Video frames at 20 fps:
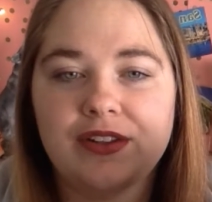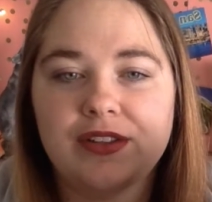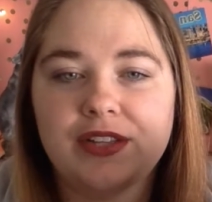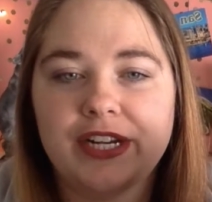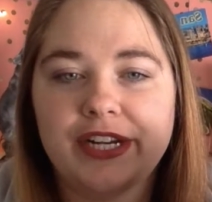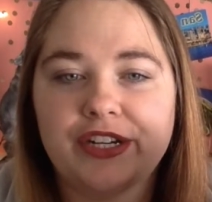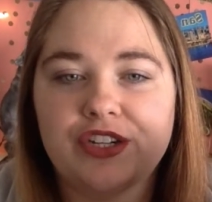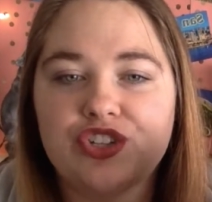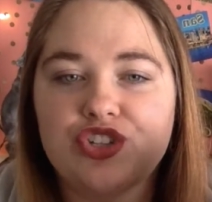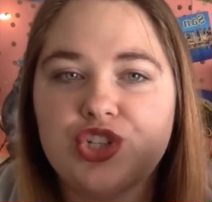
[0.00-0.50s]

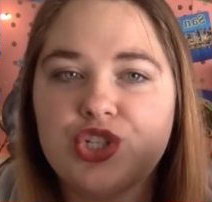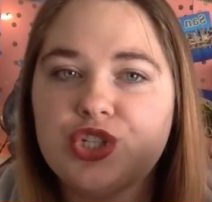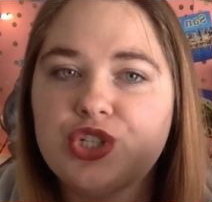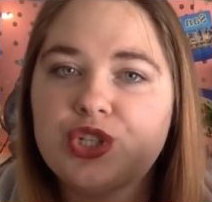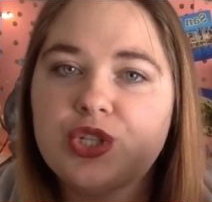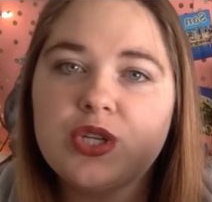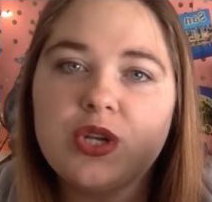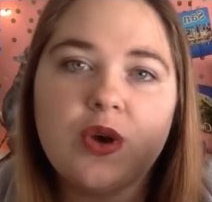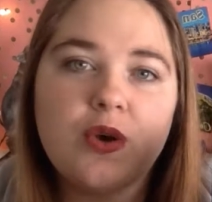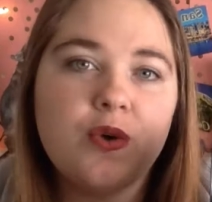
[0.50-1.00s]
There's
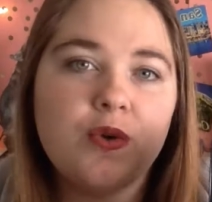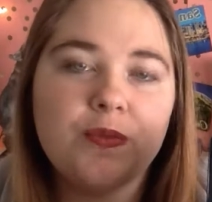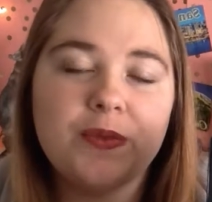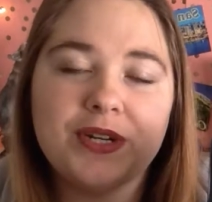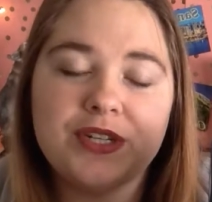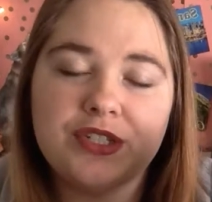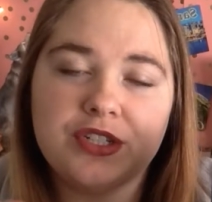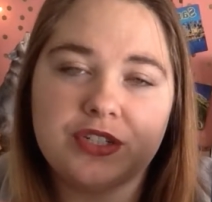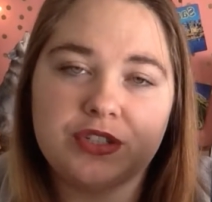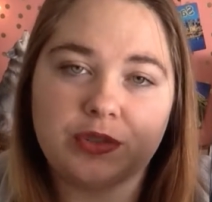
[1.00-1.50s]
so
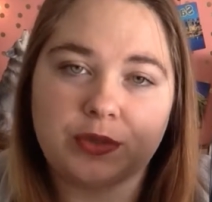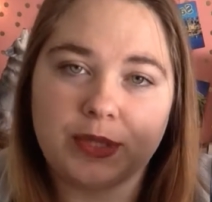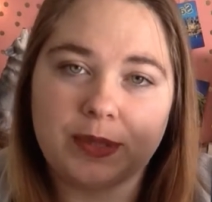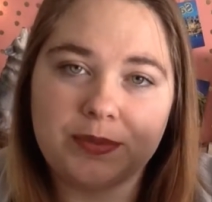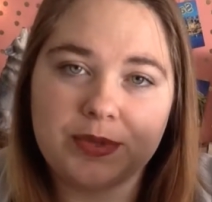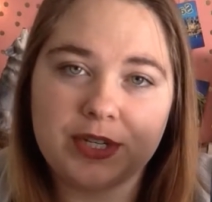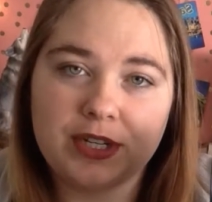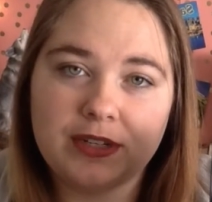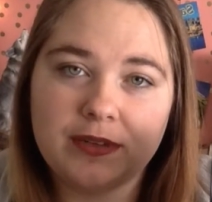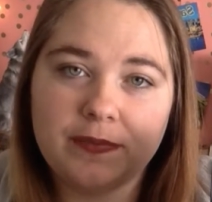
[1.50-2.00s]
much
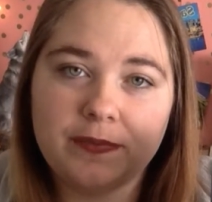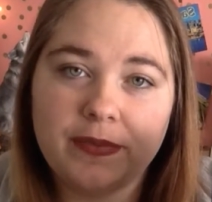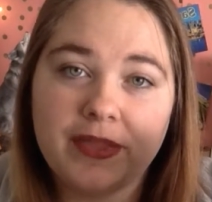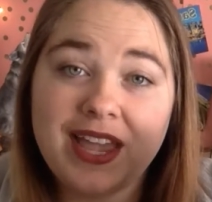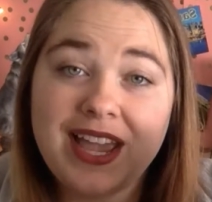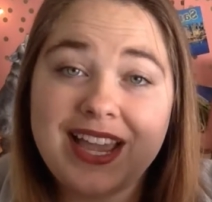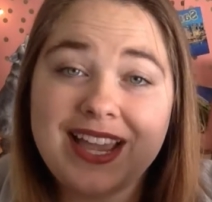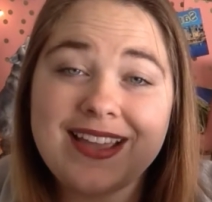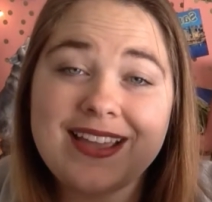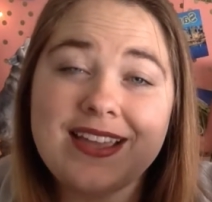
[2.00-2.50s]
description,
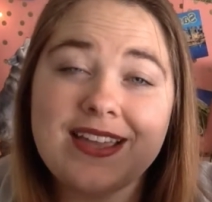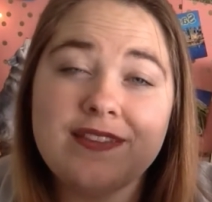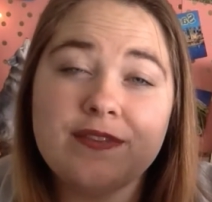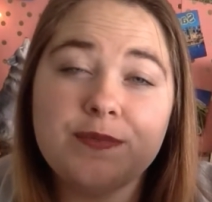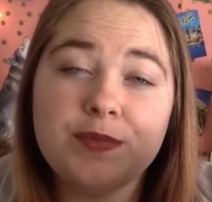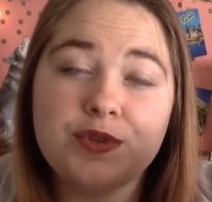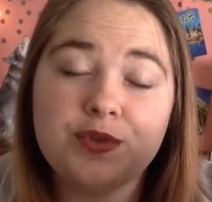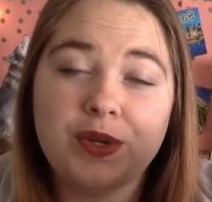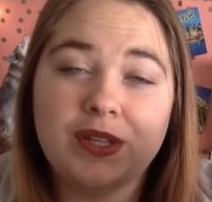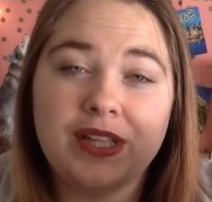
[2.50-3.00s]

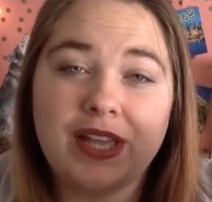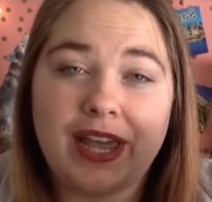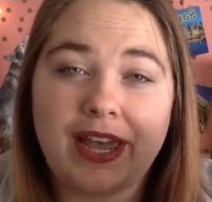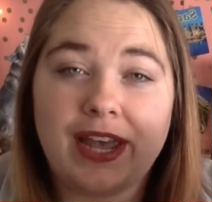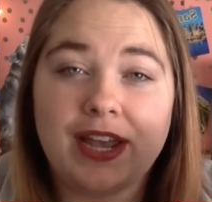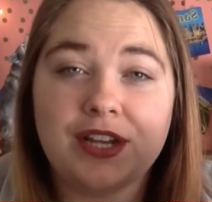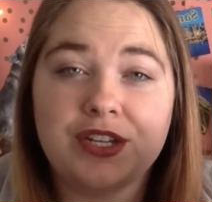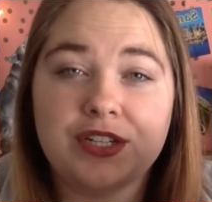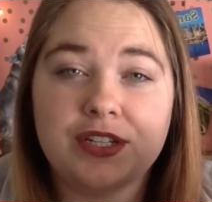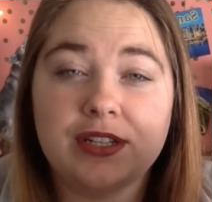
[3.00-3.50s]
even between the
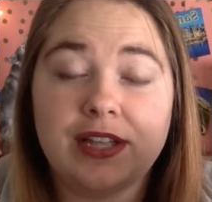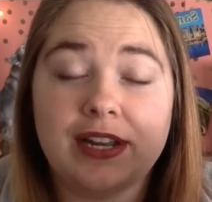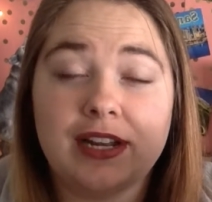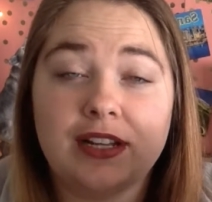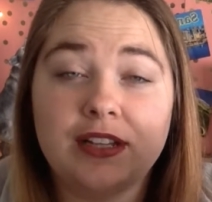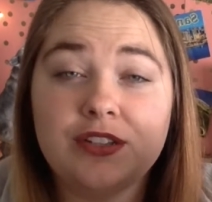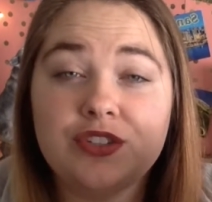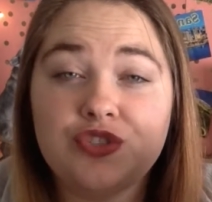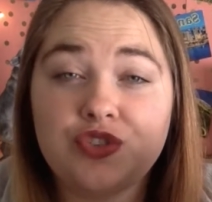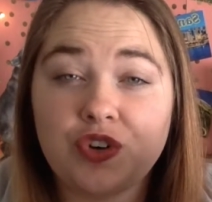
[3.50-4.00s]
action, that
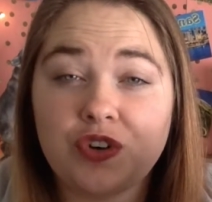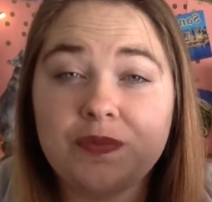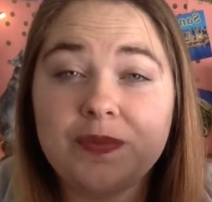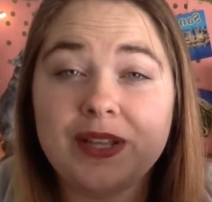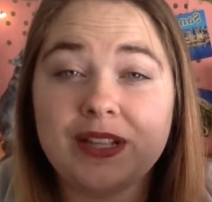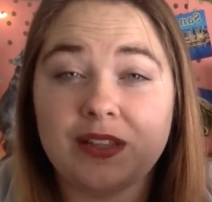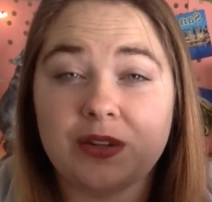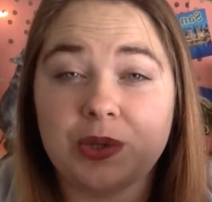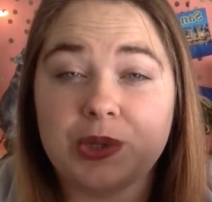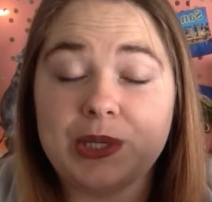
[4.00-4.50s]
it drove
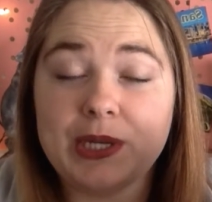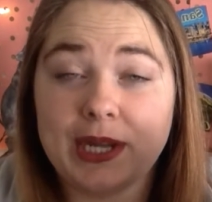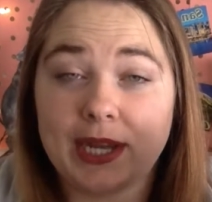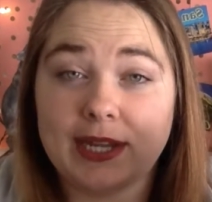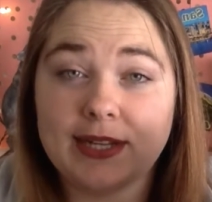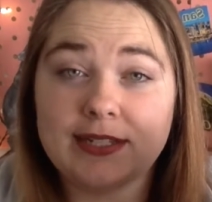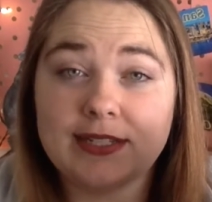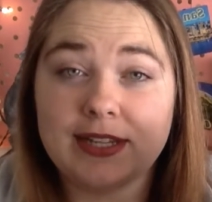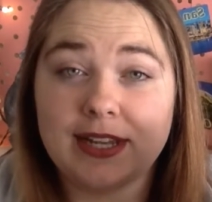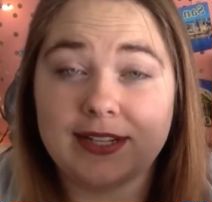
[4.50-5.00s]
me a little
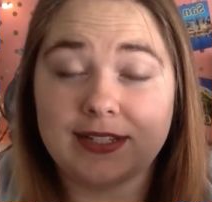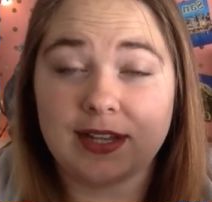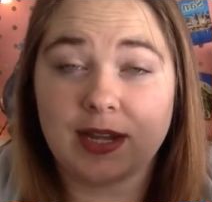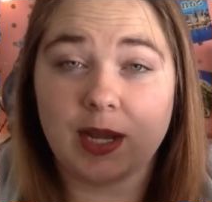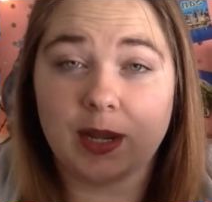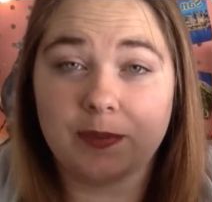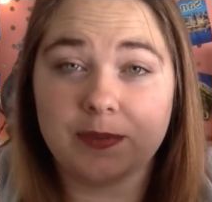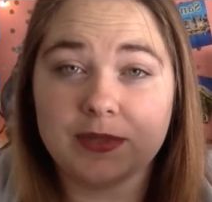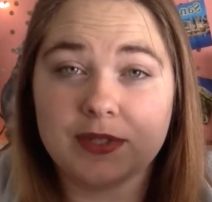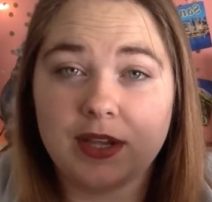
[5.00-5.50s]
nuts at
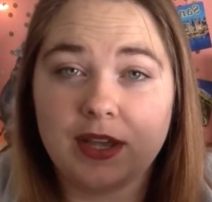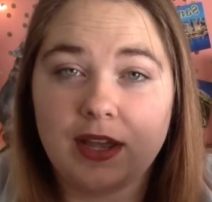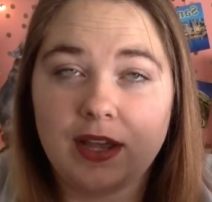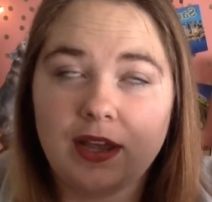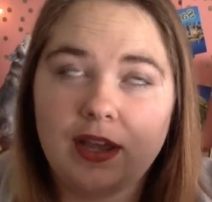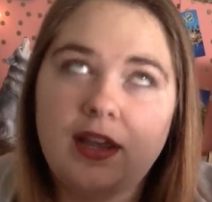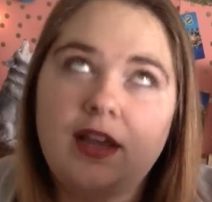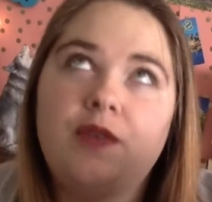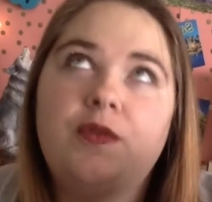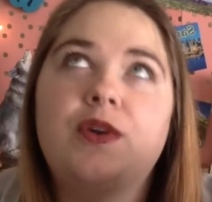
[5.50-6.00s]
times.
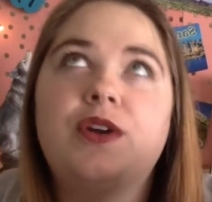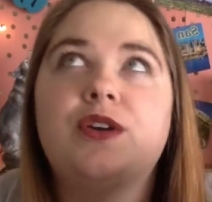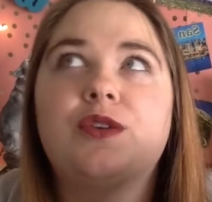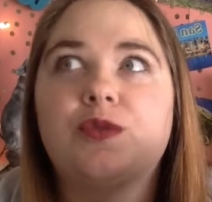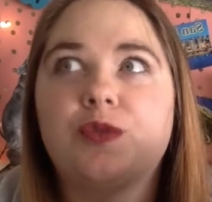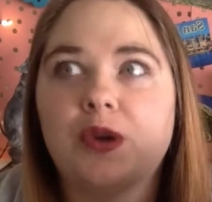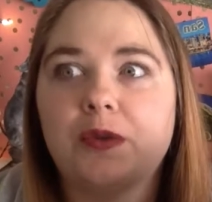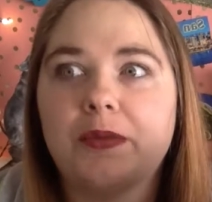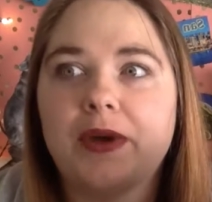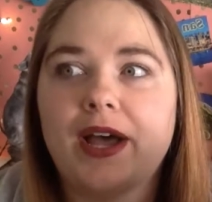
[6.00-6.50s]
I wanted to
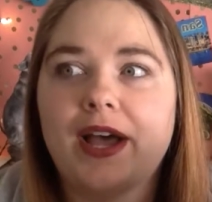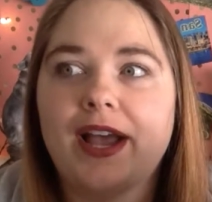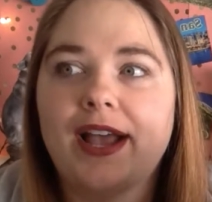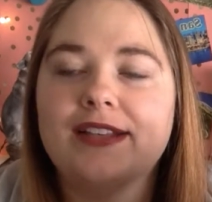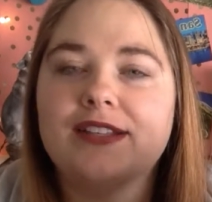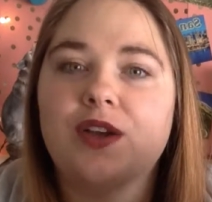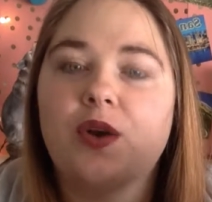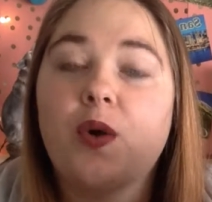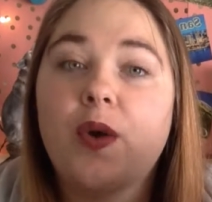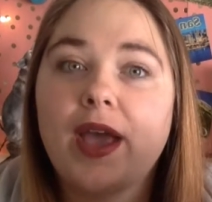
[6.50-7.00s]
roll my
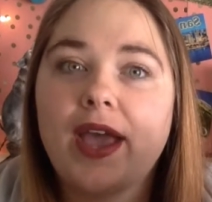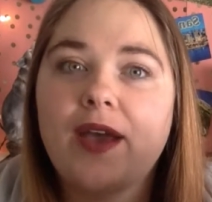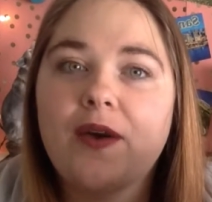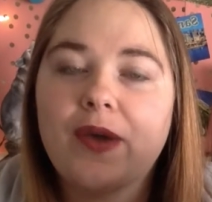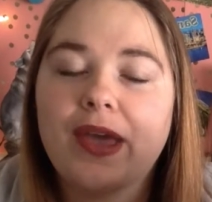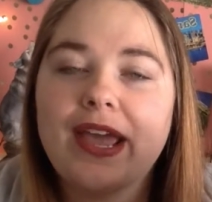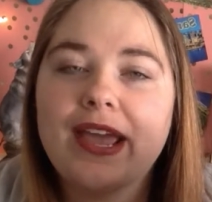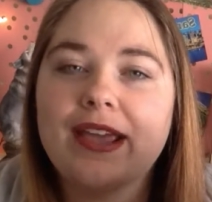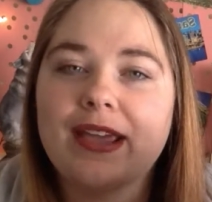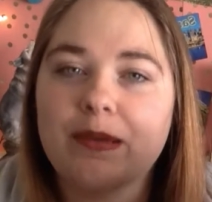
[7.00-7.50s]
eyes, like,
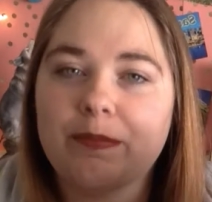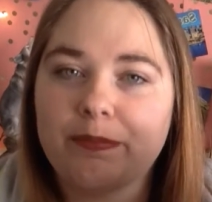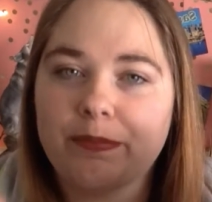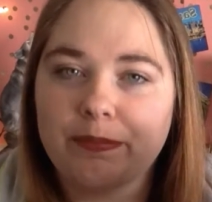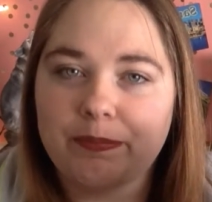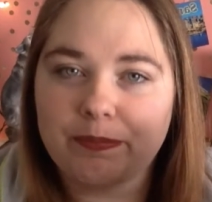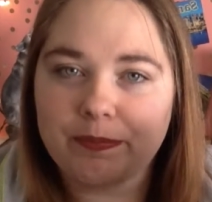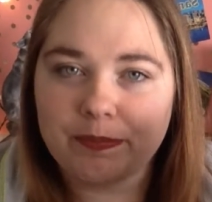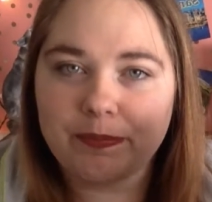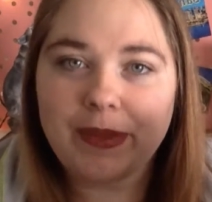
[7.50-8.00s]
okay, get
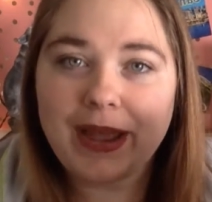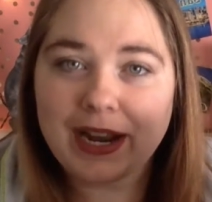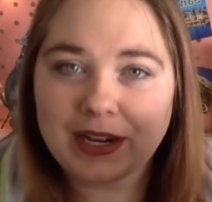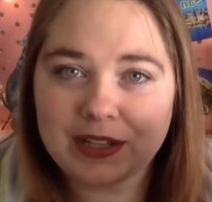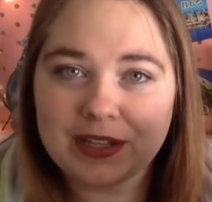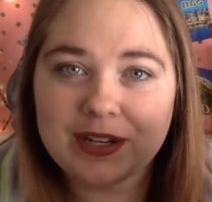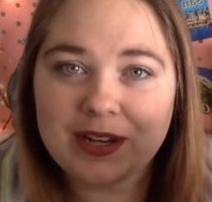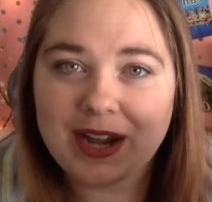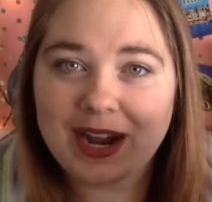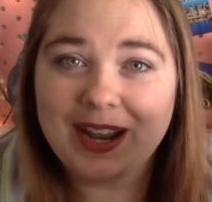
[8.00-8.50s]
back
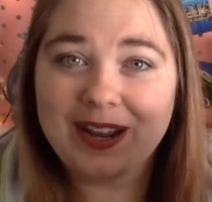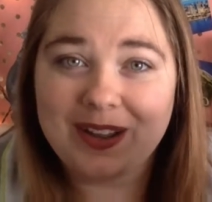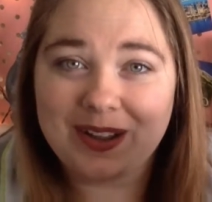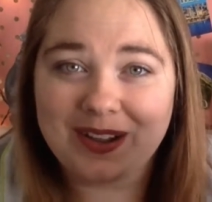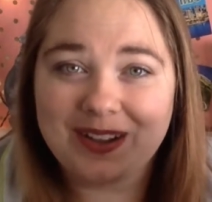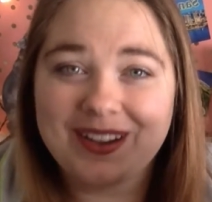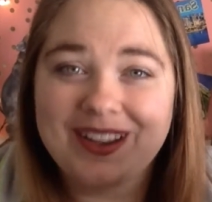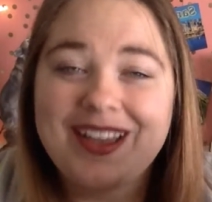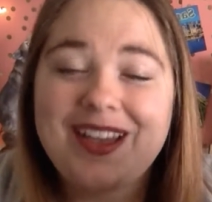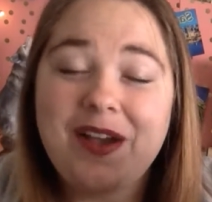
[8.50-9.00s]
to the
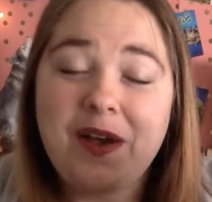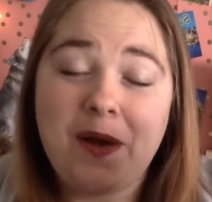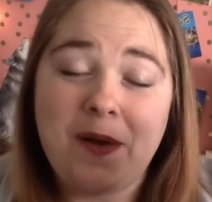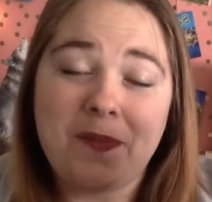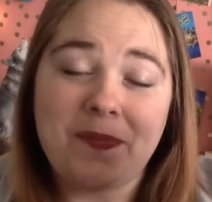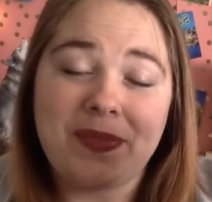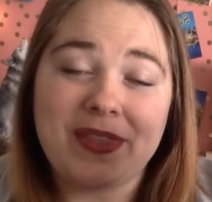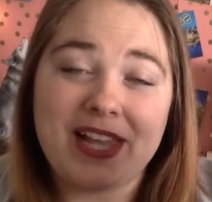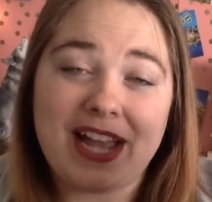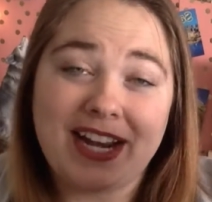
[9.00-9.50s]
dialogue.
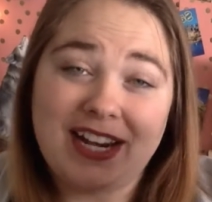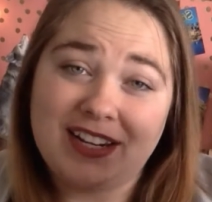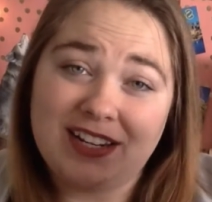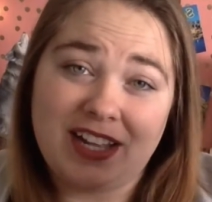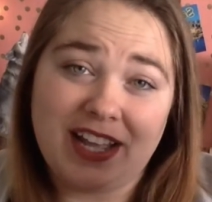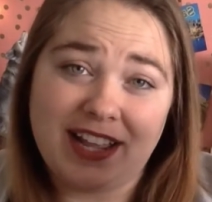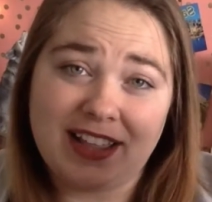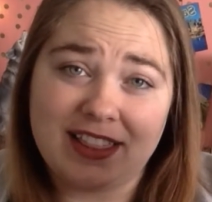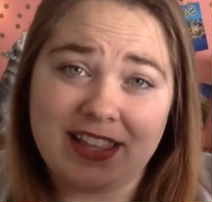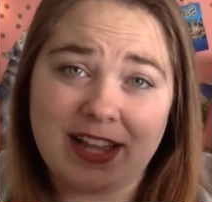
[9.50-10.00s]
I didn't
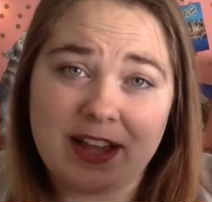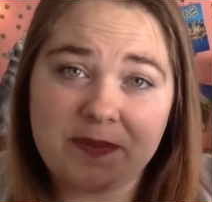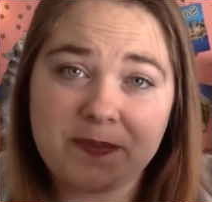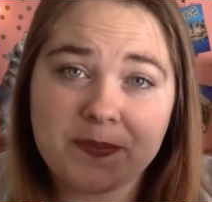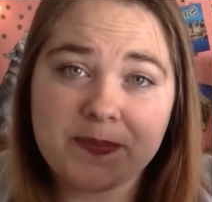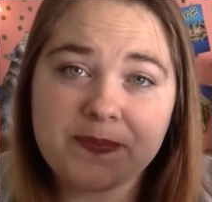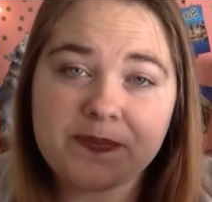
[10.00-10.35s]
like that.